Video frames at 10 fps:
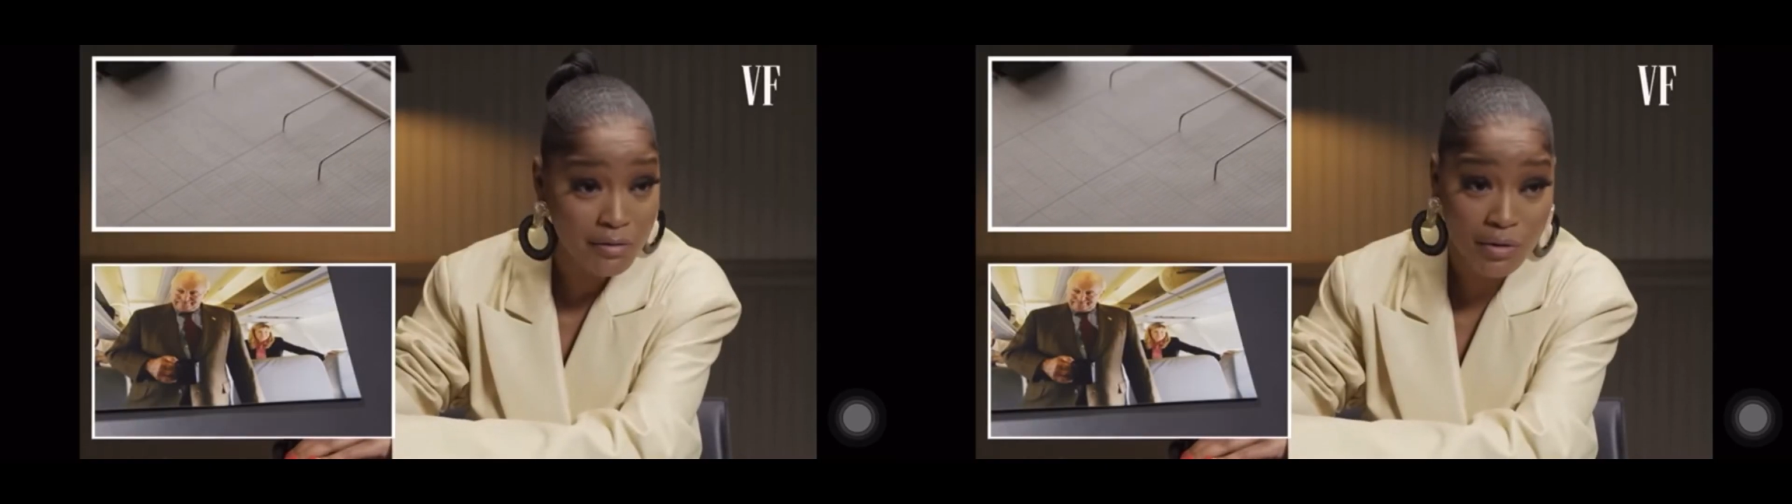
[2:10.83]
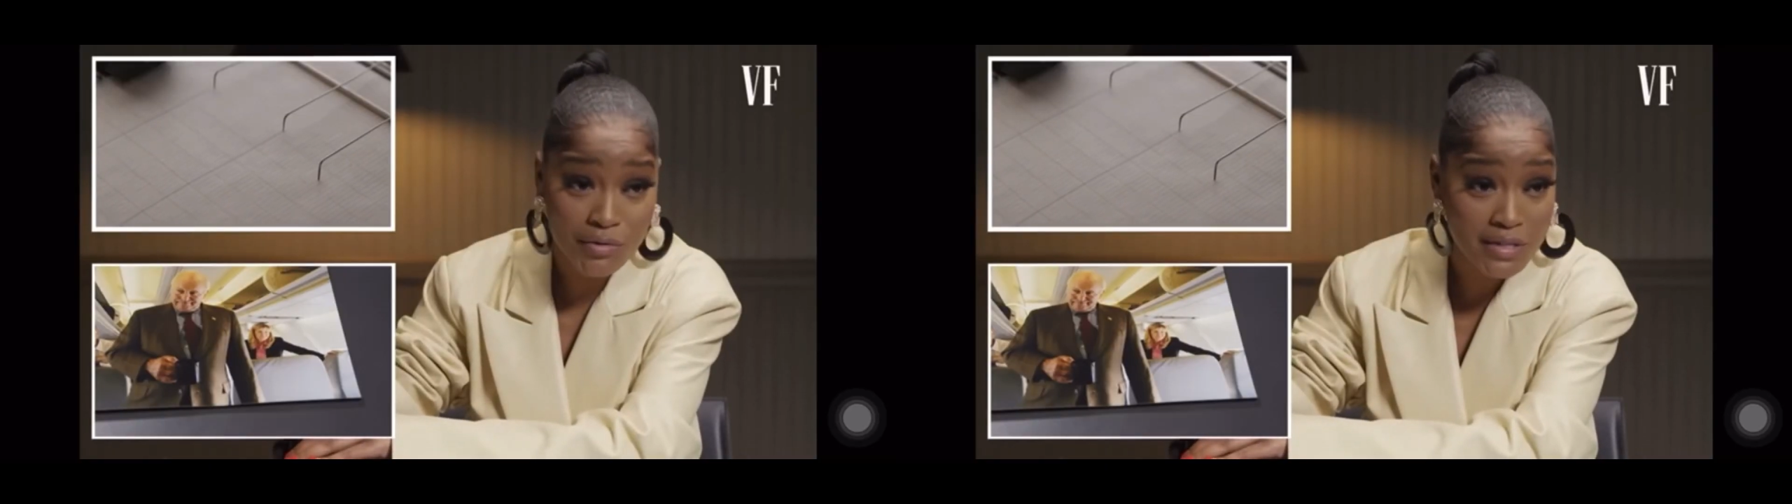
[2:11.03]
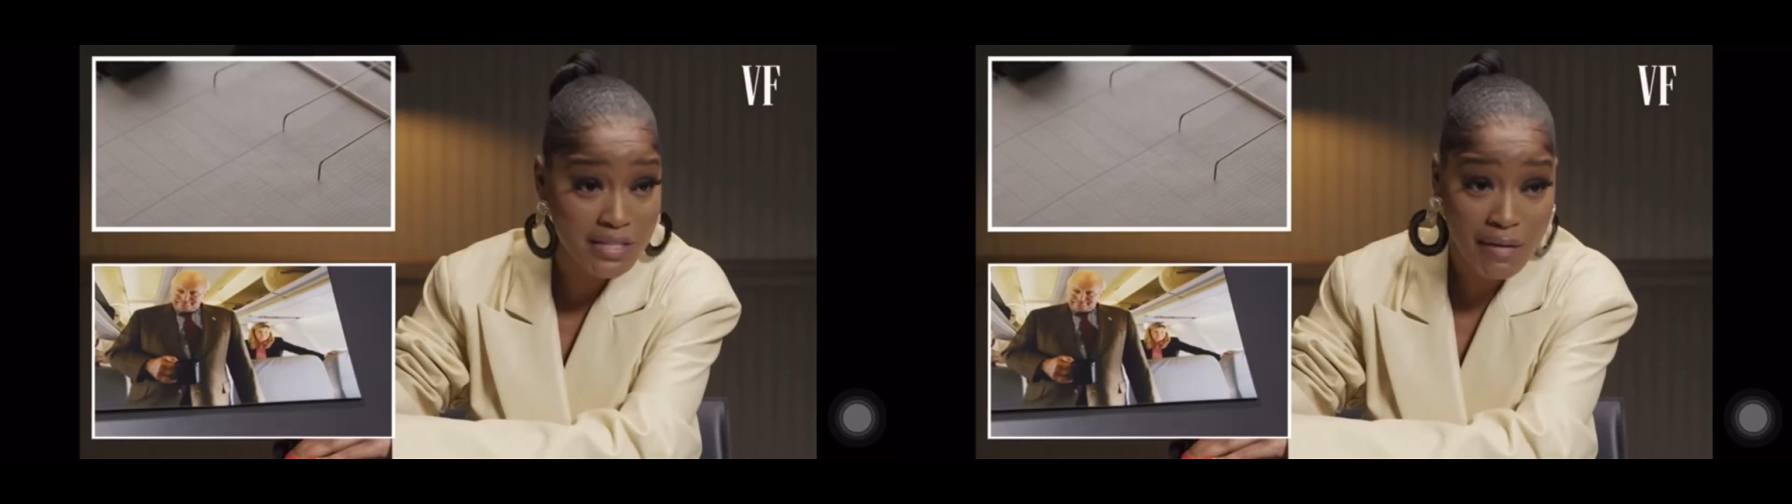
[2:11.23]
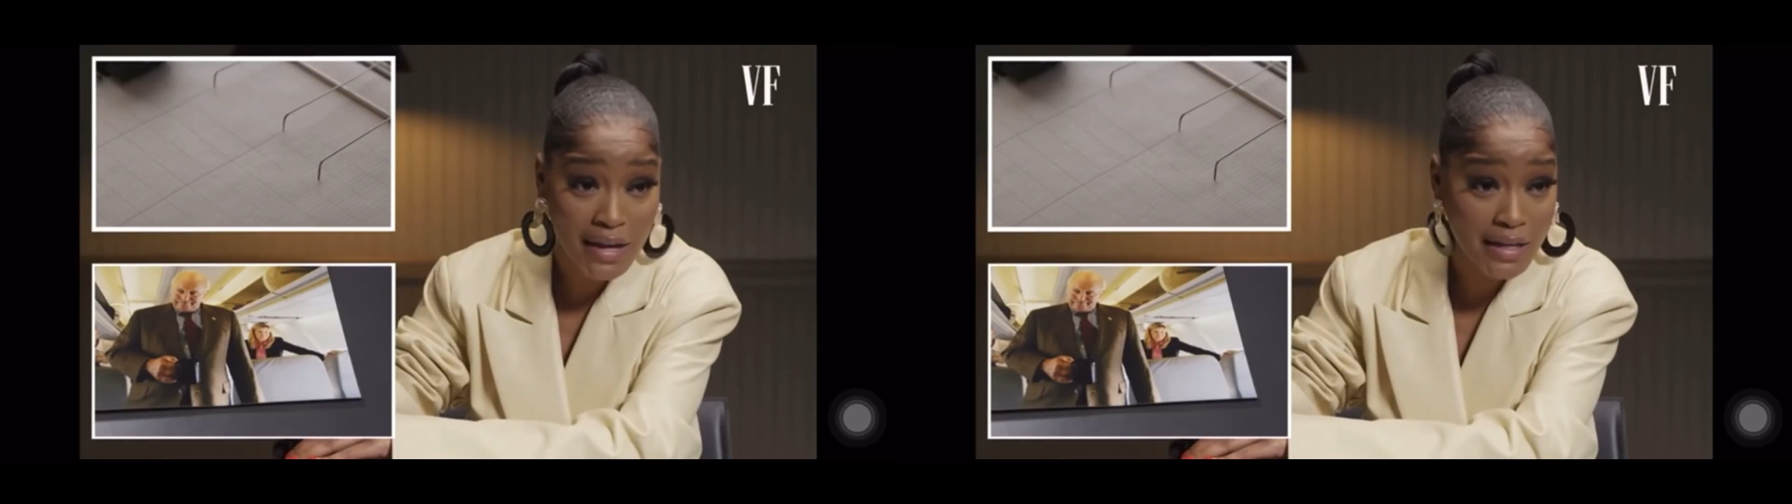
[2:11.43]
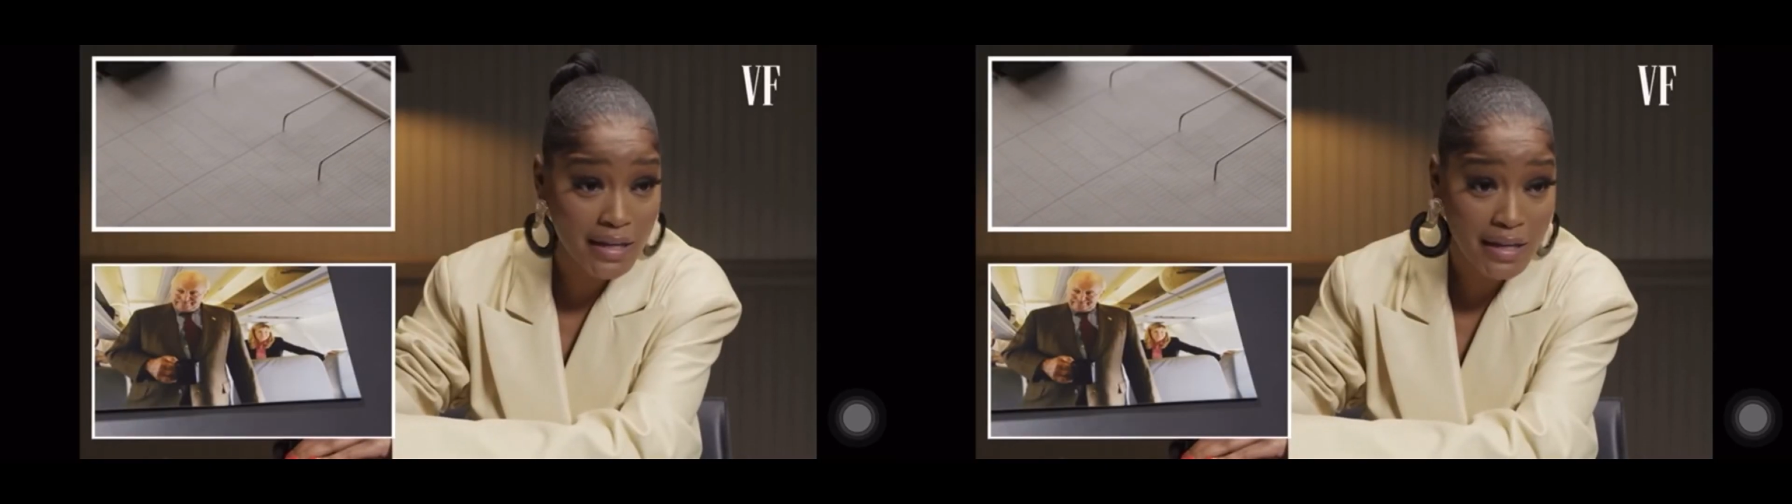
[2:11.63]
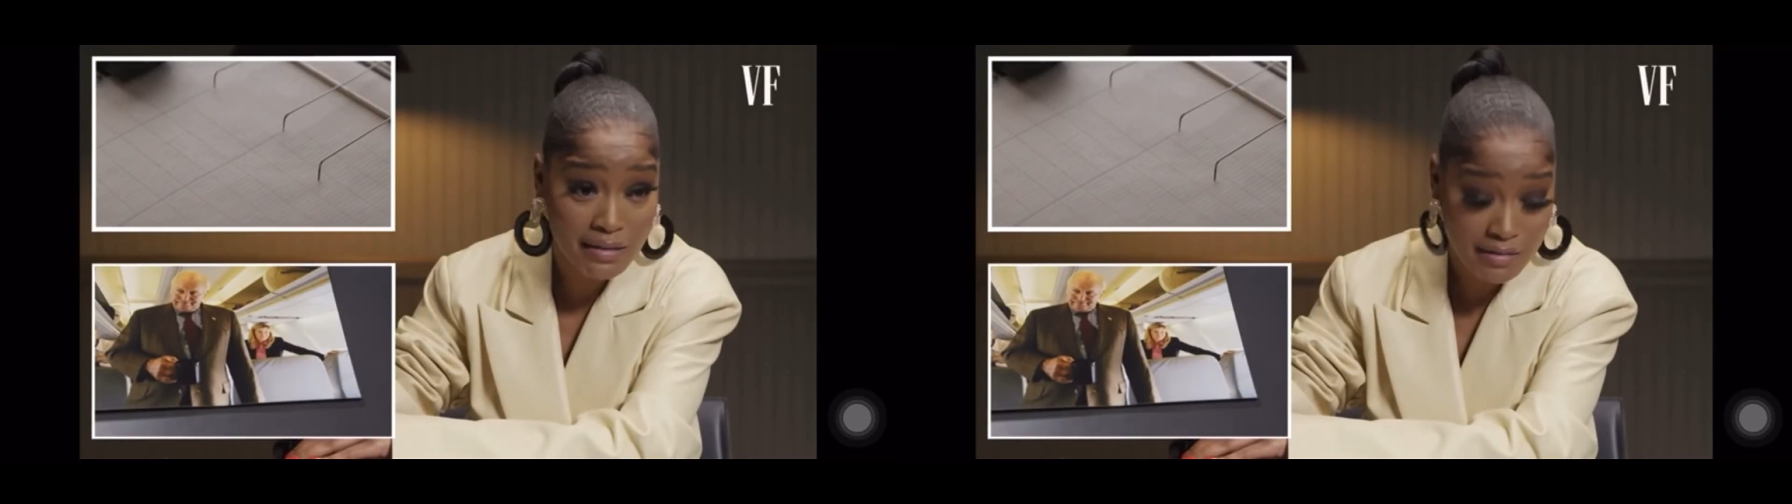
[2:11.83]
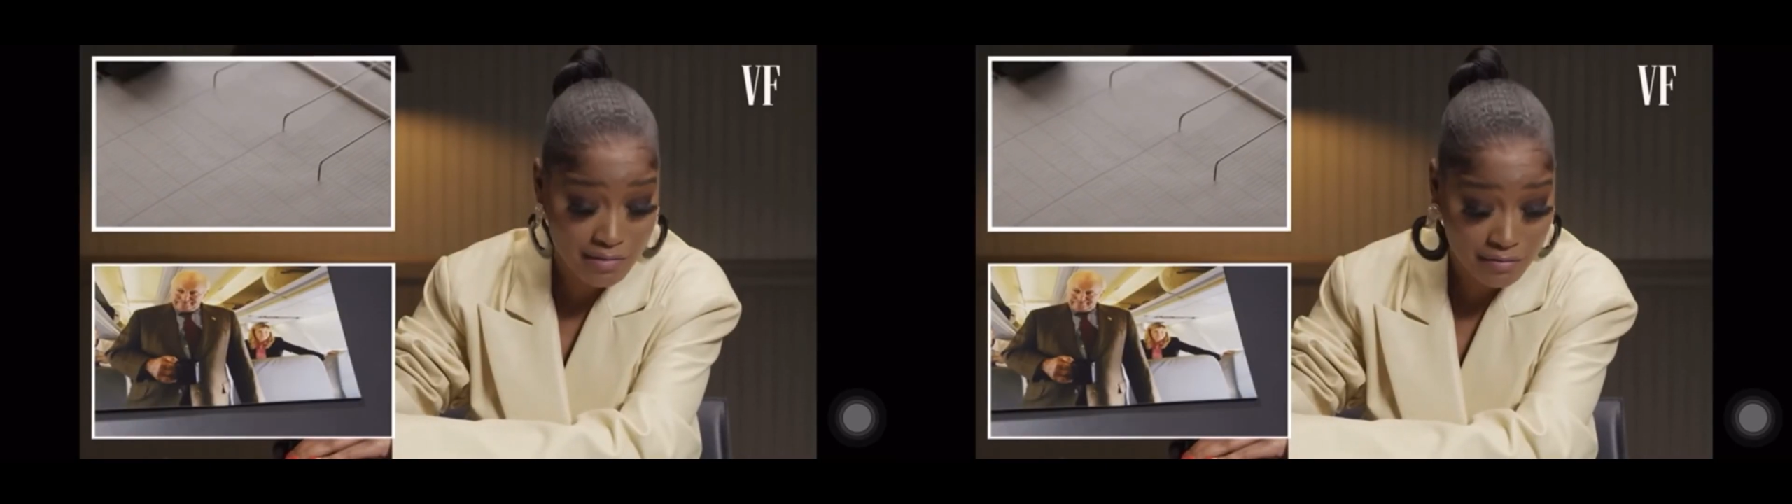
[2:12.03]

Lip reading: I don't know who this man is.